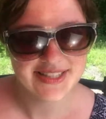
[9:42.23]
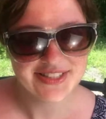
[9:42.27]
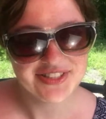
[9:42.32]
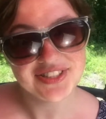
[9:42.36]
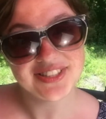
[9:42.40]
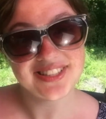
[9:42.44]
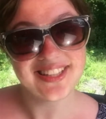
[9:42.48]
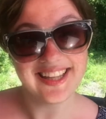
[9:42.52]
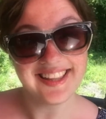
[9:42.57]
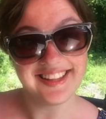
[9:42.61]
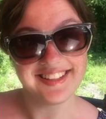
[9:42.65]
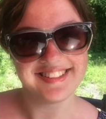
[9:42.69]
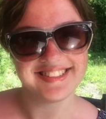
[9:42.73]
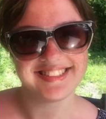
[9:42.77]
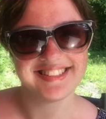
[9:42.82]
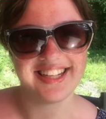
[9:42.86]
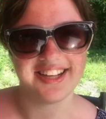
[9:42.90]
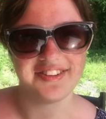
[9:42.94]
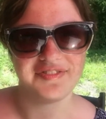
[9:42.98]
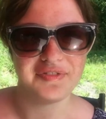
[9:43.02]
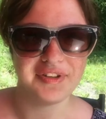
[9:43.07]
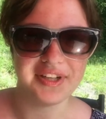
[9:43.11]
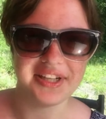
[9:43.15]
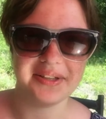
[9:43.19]
It's just other
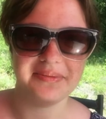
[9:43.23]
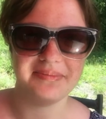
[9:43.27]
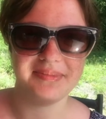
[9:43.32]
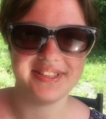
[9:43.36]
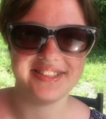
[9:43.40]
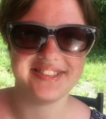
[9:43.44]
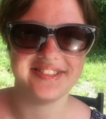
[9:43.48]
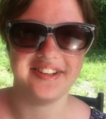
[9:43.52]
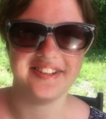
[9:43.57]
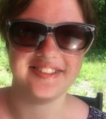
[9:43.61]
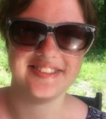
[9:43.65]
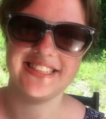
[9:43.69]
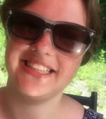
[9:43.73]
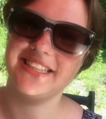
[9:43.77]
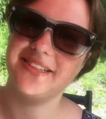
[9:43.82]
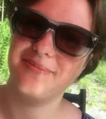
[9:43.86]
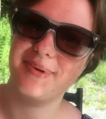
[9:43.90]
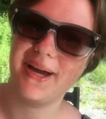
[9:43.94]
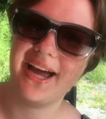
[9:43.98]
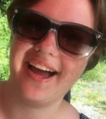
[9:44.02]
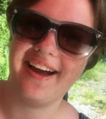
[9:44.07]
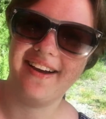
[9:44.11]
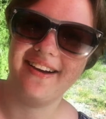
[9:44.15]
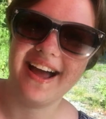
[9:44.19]
stuff we can be salty
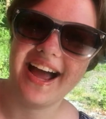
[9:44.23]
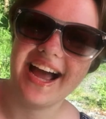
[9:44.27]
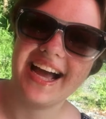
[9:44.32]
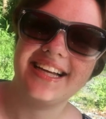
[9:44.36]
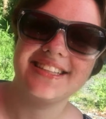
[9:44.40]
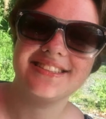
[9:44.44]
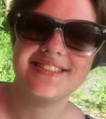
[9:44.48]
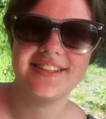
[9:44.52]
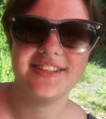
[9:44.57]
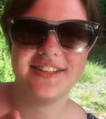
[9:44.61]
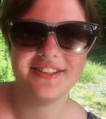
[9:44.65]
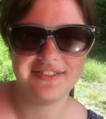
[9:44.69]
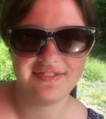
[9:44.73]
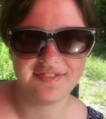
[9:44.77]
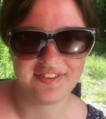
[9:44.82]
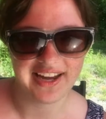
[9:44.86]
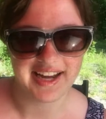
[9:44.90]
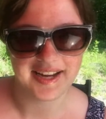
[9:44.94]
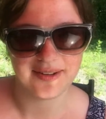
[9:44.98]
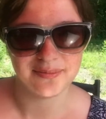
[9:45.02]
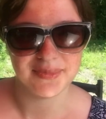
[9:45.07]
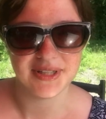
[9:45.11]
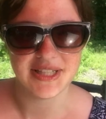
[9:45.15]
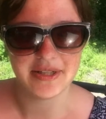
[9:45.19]
about as a
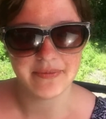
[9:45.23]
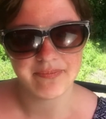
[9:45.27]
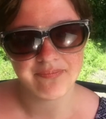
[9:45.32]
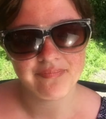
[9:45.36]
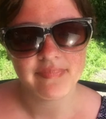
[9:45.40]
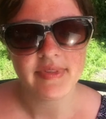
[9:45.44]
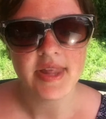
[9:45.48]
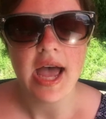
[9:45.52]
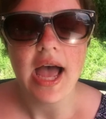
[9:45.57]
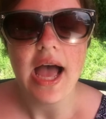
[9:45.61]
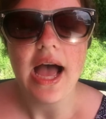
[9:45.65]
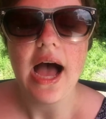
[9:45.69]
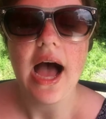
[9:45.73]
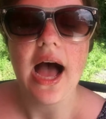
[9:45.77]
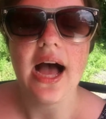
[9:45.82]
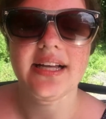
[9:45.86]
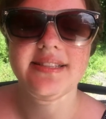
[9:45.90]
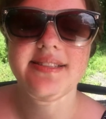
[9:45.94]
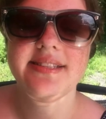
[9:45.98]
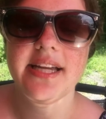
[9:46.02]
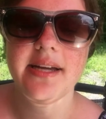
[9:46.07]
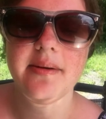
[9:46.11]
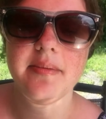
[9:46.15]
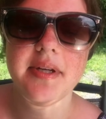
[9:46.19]
family. Uh,
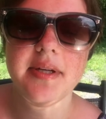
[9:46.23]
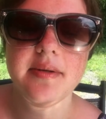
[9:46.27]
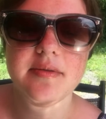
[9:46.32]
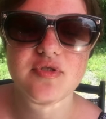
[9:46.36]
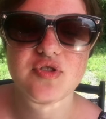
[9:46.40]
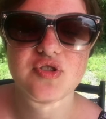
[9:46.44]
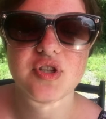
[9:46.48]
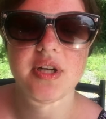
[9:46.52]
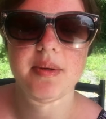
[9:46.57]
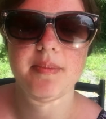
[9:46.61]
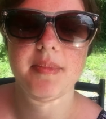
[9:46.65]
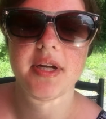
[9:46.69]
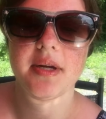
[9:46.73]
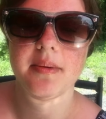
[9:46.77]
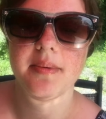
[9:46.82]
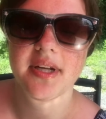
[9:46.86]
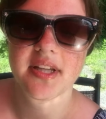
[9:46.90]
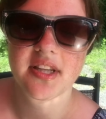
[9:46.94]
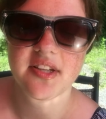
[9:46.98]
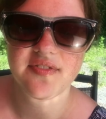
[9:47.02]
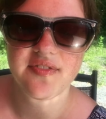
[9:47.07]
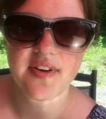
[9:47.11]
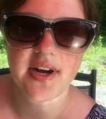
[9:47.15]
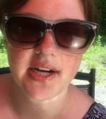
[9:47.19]
Sam keeps dreaming
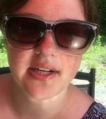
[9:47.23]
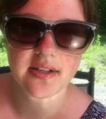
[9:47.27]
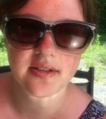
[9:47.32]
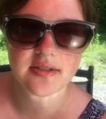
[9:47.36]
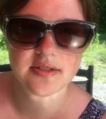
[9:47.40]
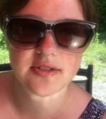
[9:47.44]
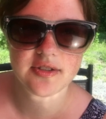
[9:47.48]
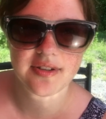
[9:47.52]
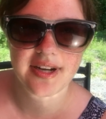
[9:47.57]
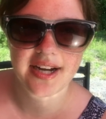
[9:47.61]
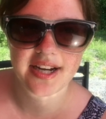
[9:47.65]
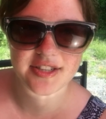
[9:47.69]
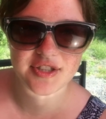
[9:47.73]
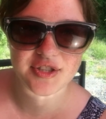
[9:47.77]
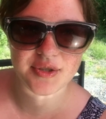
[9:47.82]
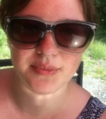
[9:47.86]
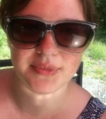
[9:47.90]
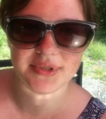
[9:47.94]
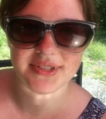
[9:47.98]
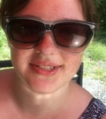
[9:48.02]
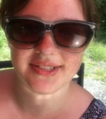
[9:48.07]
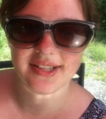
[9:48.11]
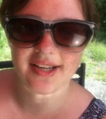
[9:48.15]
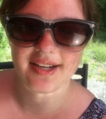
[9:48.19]
about the final interaction
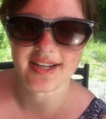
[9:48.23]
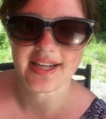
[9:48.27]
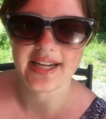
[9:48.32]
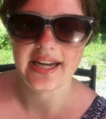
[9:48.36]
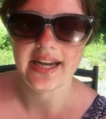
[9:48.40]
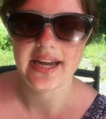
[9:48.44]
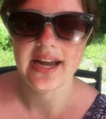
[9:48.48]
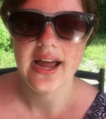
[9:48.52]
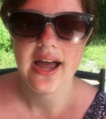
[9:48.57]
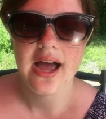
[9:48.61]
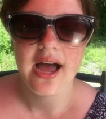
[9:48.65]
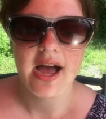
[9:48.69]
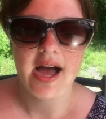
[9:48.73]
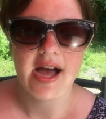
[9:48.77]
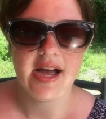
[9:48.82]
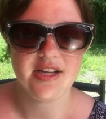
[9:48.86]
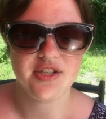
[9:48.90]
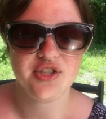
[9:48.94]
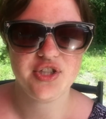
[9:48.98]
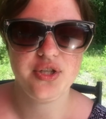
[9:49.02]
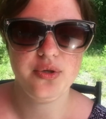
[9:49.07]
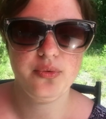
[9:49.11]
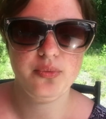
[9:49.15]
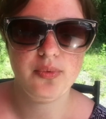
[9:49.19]
with Sonny. Uh,
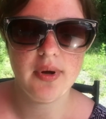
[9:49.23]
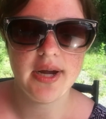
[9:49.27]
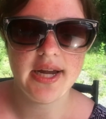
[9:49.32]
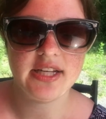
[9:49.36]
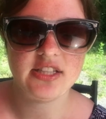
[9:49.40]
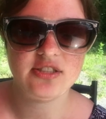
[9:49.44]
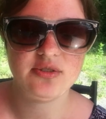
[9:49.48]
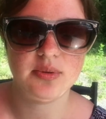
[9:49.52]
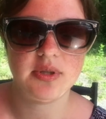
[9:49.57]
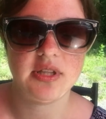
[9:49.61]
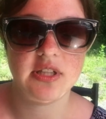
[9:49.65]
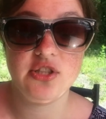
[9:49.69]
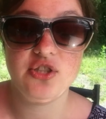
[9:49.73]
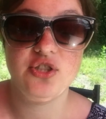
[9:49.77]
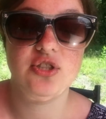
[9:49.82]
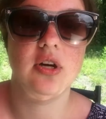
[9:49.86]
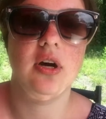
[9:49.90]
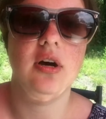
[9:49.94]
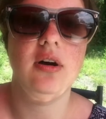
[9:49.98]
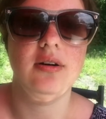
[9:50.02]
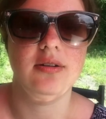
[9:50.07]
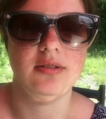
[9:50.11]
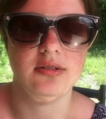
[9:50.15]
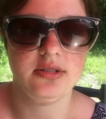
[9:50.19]
she wakes with a
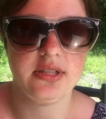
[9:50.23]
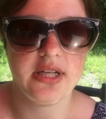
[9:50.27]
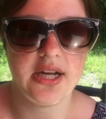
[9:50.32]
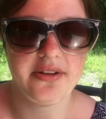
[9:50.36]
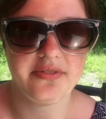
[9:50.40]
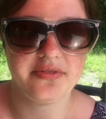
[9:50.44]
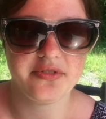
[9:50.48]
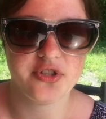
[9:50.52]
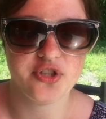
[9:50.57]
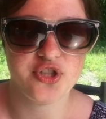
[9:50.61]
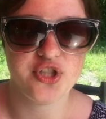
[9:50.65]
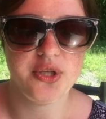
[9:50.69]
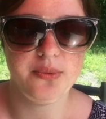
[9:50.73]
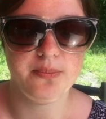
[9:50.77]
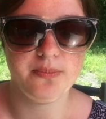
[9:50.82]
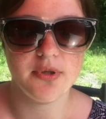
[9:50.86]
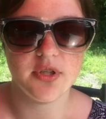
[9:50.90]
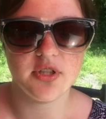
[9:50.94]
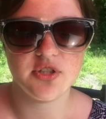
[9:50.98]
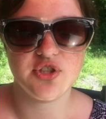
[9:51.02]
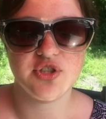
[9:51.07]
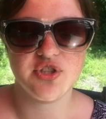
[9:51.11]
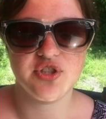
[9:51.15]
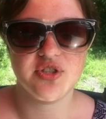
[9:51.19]
jolt after she
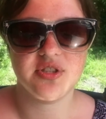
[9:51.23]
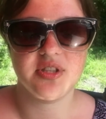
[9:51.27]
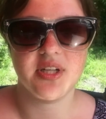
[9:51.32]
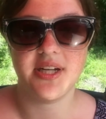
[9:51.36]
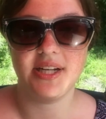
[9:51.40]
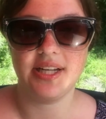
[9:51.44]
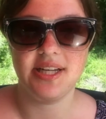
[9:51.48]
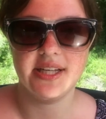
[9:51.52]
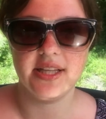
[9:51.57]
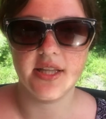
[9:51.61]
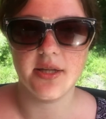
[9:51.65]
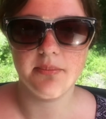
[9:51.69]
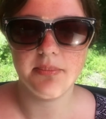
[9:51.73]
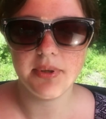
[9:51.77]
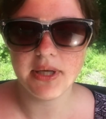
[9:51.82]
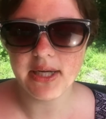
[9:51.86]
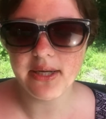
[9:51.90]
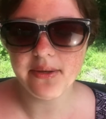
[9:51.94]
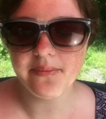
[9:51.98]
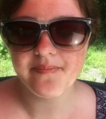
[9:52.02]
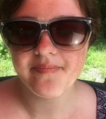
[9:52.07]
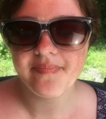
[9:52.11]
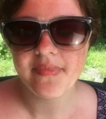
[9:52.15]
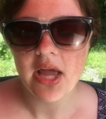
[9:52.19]
pushed Sonny in the
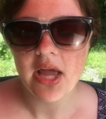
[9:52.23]
pit.